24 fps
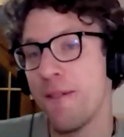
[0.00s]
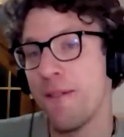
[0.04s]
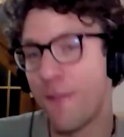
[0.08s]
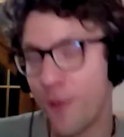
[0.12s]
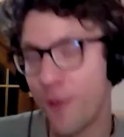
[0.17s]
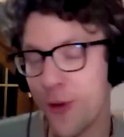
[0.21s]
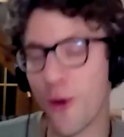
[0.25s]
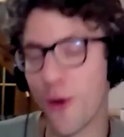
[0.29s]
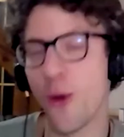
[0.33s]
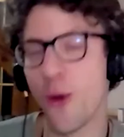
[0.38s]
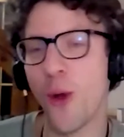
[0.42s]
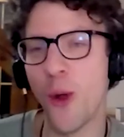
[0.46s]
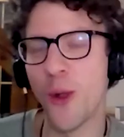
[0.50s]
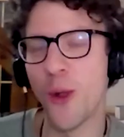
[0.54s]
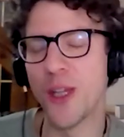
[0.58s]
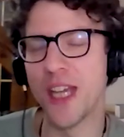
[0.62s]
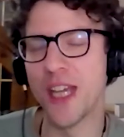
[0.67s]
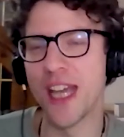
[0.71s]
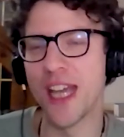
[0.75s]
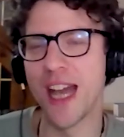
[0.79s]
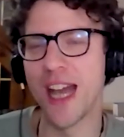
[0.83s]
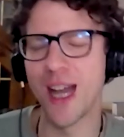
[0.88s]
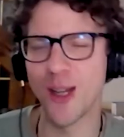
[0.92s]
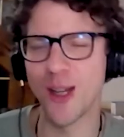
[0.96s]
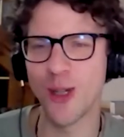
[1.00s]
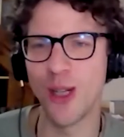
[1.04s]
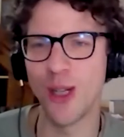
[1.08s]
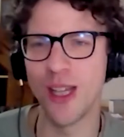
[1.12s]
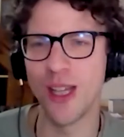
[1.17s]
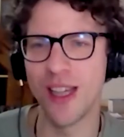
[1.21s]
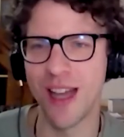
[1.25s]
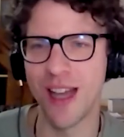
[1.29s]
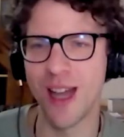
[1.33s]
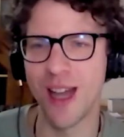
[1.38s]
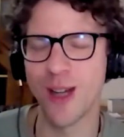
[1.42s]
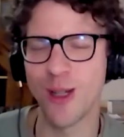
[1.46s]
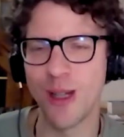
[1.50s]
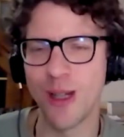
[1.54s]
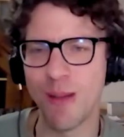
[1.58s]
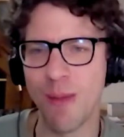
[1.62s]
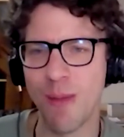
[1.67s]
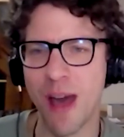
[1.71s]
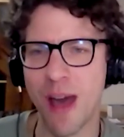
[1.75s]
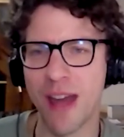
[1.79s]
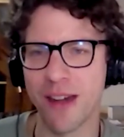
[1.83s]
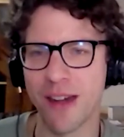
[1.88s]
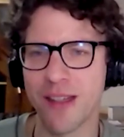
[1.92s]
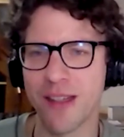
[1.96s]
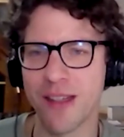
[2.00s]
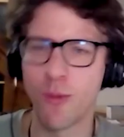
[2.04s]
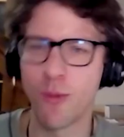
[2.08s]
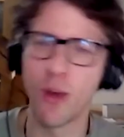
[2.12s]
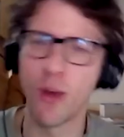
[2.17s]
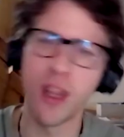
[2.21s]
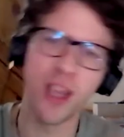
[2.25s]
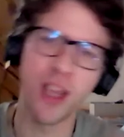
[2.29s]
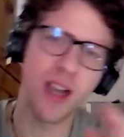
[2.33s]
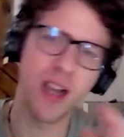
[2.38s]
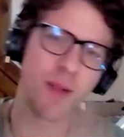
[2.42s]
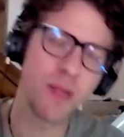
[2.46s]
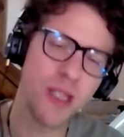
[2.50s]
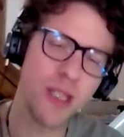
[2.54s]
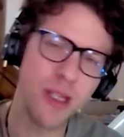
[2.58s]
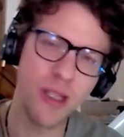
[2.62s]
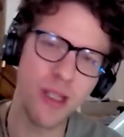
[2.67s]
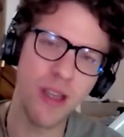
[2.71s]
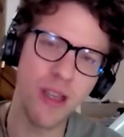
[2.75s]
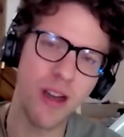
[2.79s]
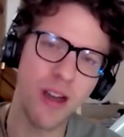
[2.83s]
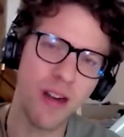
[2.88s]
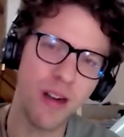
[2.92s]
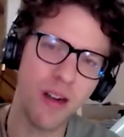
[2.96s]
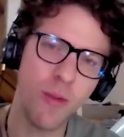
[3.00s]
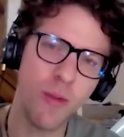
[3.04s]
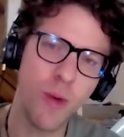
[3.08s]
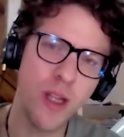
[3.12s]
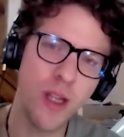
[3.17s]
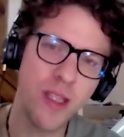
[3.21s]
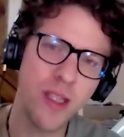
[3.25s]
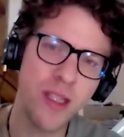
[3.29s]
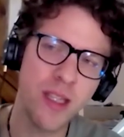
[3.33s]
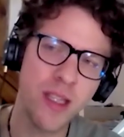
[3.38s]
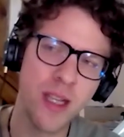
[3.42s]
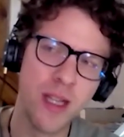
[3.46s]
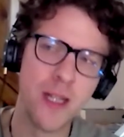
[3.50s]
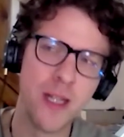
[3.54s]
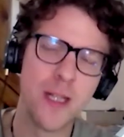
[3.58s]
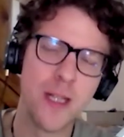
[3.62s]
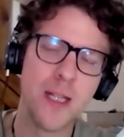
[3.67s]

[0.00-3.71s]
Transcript: for a whole day actually matters. And when it comes to younger ones,